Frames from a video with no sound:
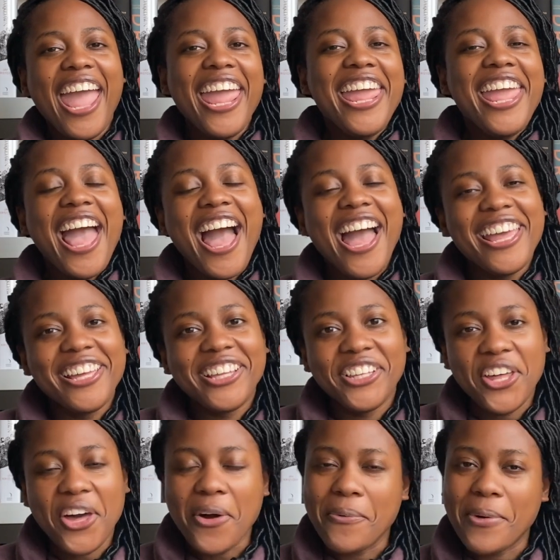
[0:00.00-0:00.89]
Hi,
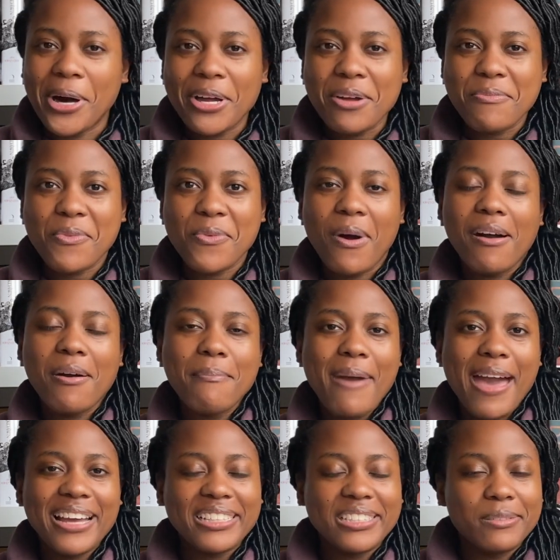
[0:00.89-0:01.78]
hello, welcome
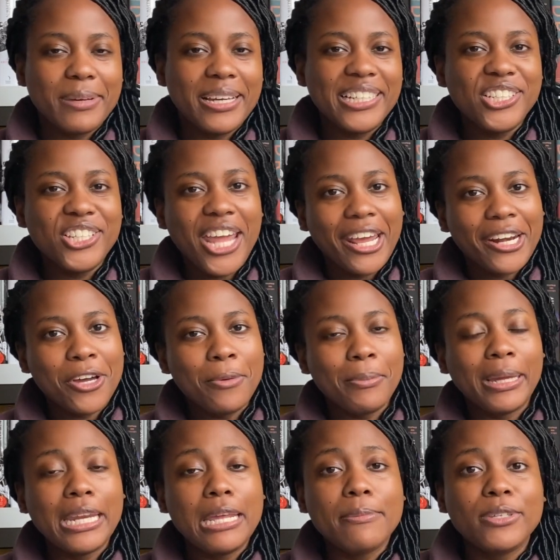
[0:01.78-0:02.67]
back to my channel.
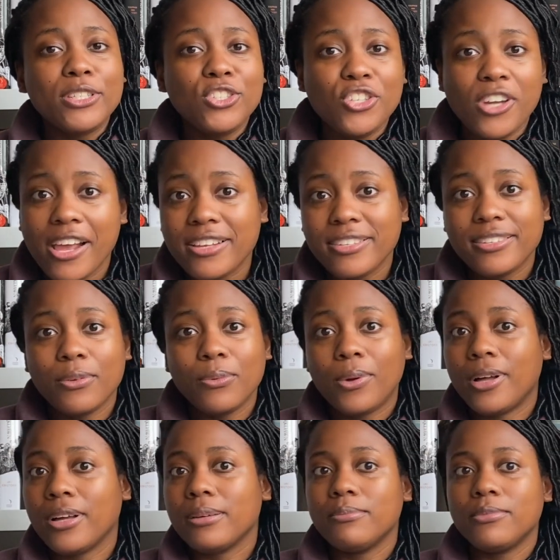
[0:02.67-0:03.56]
My name is Jess and
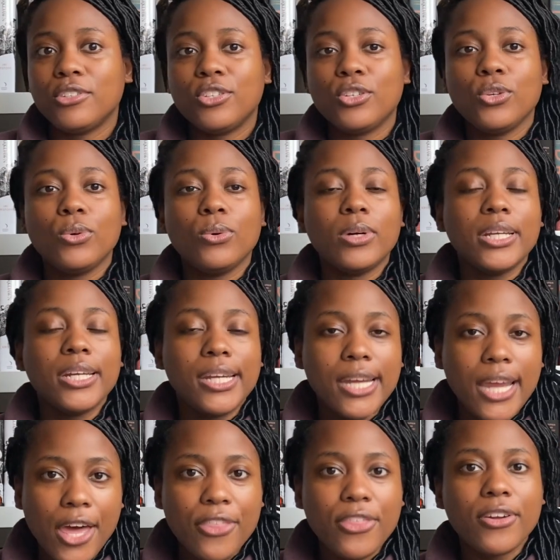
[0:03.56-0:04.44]
welcome to
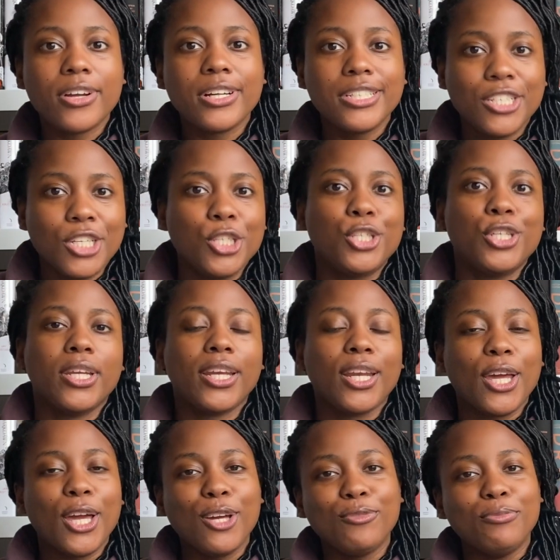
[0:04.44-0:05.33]
another edition
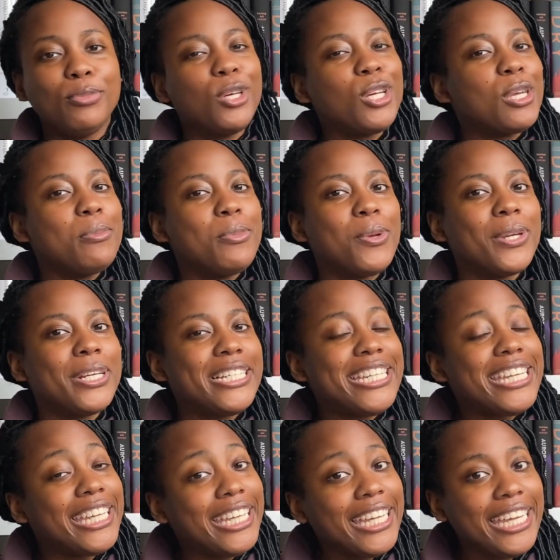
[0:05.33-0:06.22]
of Book
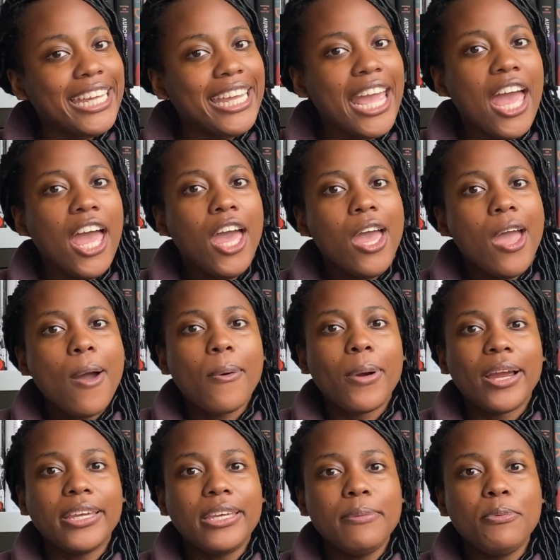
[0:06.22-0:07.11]
CommuniTEA,
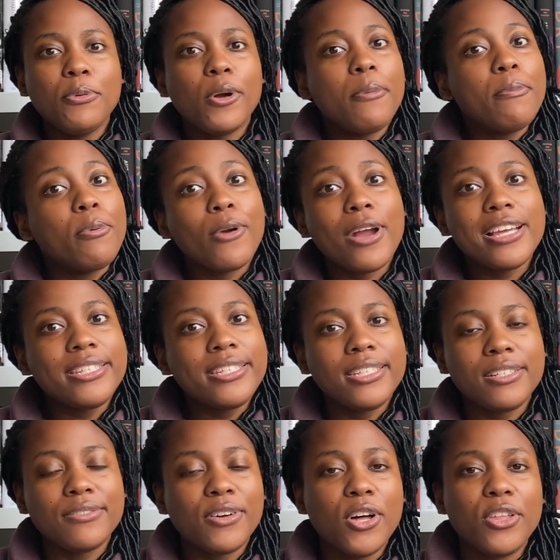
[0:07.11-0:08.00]
where I keep you
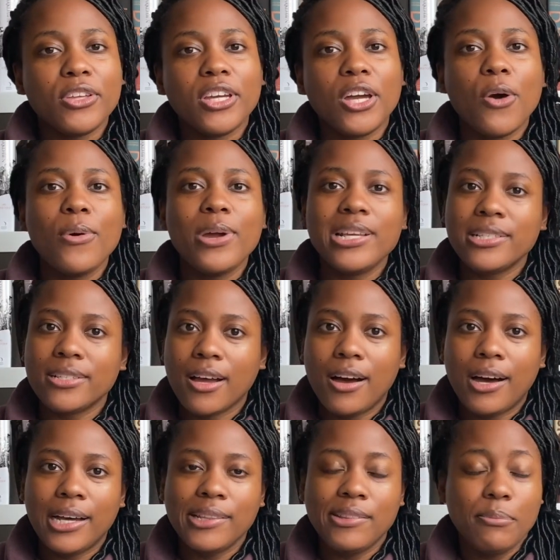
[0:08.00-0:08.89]
abreast of all the goings
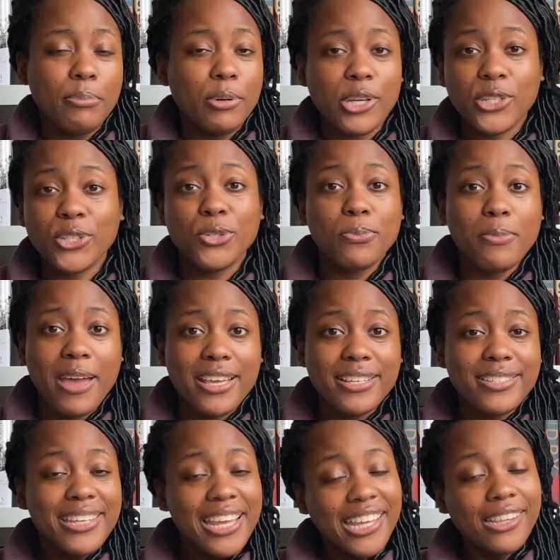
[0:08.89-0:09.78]
on, the bookish
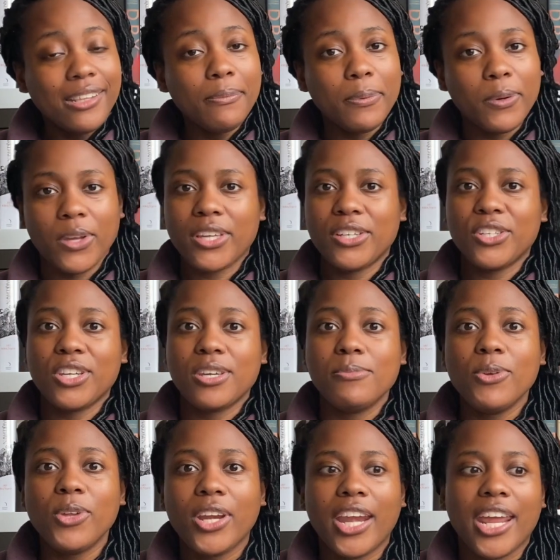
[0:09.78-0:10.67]
mess in the bookish
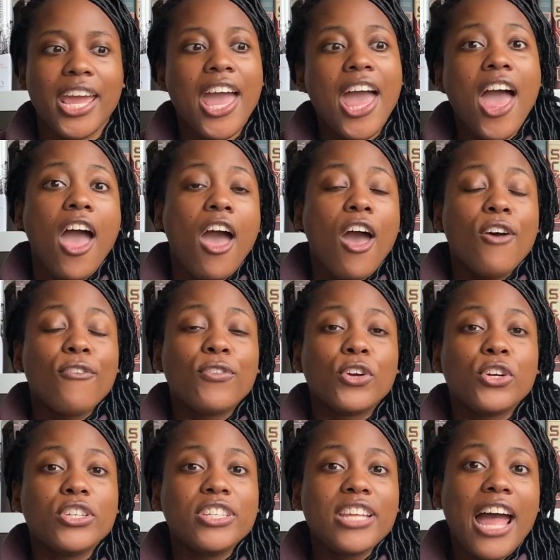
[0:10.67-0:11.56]
community.
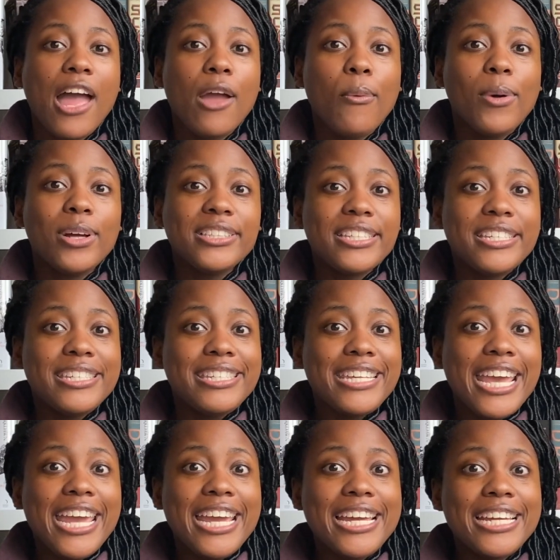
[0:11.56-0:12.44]
First, I want to
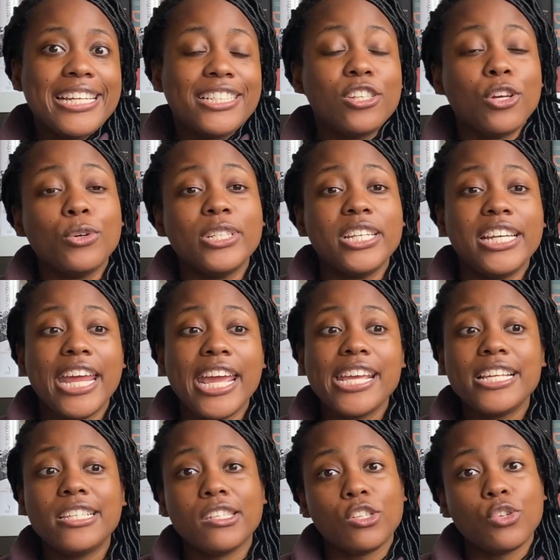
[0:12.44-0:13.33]
say, so today
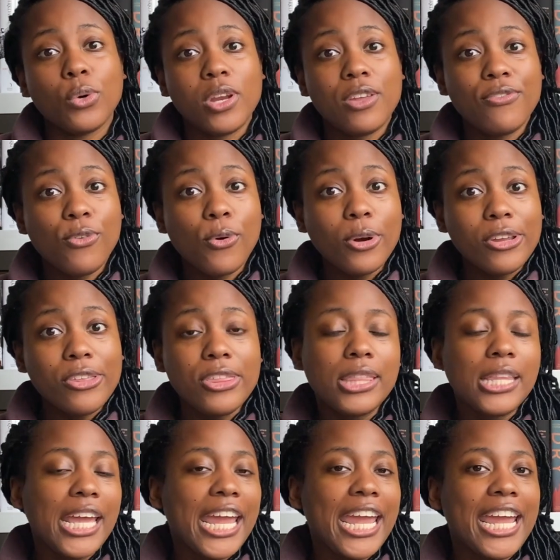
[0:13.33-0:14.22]
is the 24th
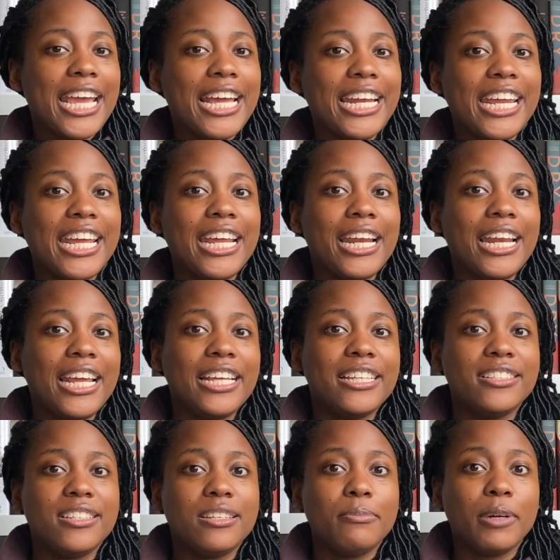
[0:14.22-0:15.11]
and it
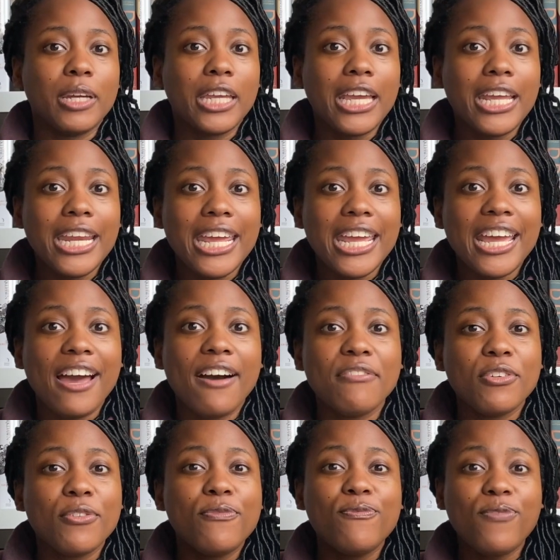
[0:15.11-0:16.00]
is the beginning
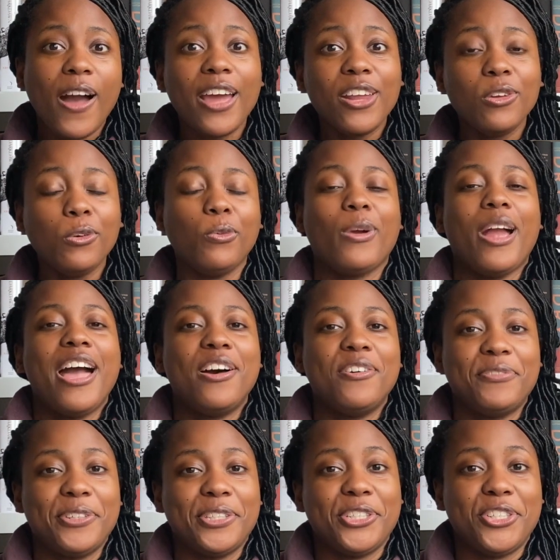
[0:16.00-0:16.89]
of the final
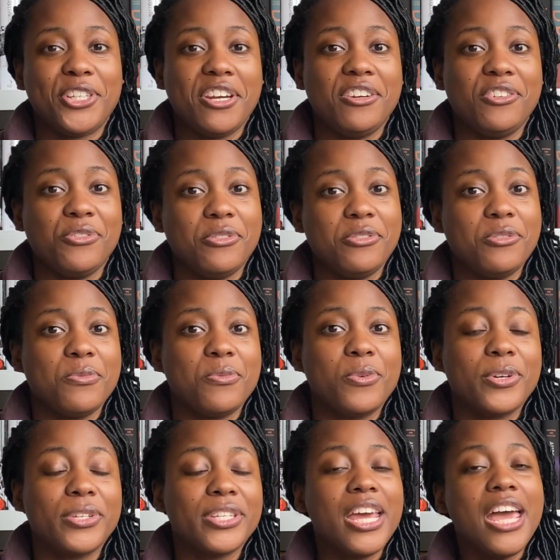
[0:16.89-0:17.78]
round for the Shaded Choice
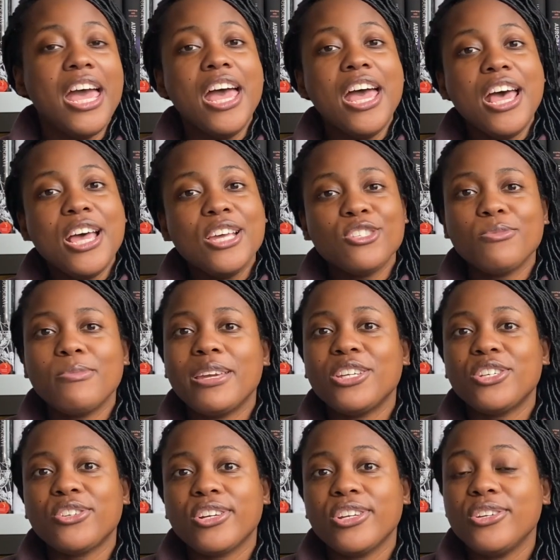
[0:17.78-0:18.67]
Awards. So
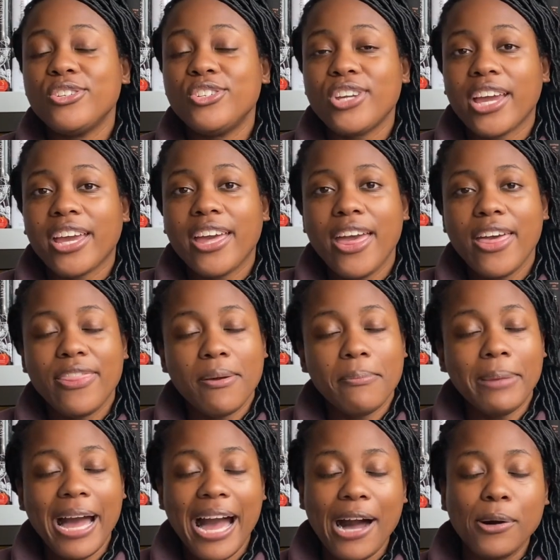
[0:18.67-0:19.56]
make sure you check
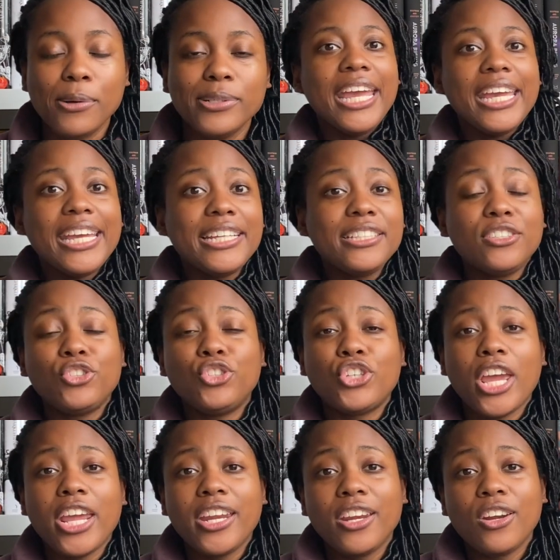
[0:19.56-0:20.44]
them out. It's
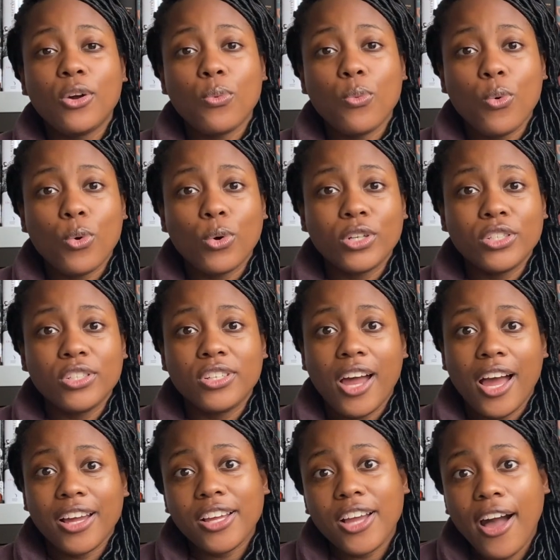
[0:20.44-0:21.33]

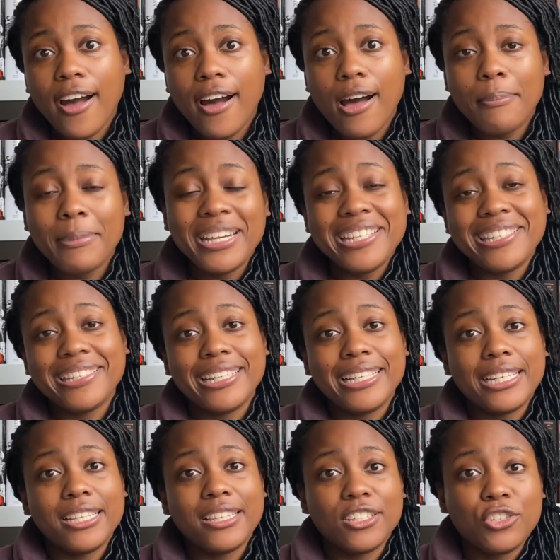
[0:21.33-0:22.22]
shadedawards.com and it's
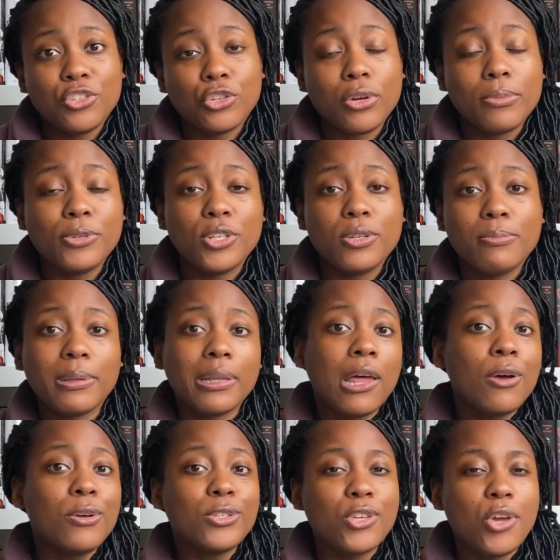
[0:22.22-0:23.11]
linked in the description
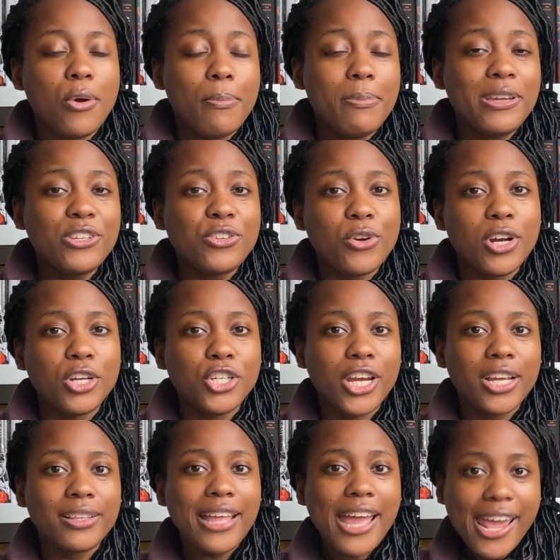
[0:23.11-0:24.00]
below. So be sure to
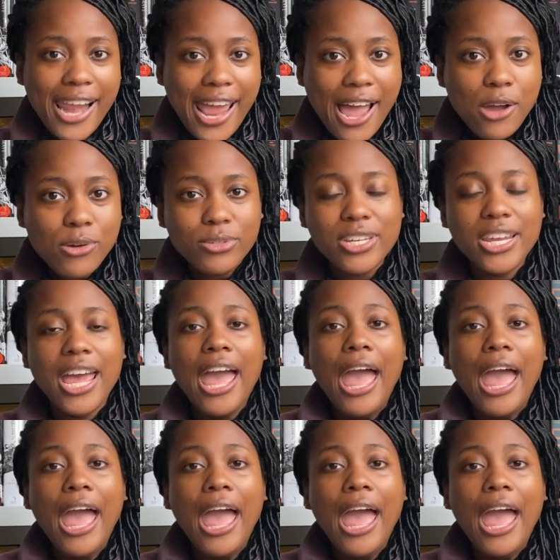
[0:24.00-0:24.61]
check that out.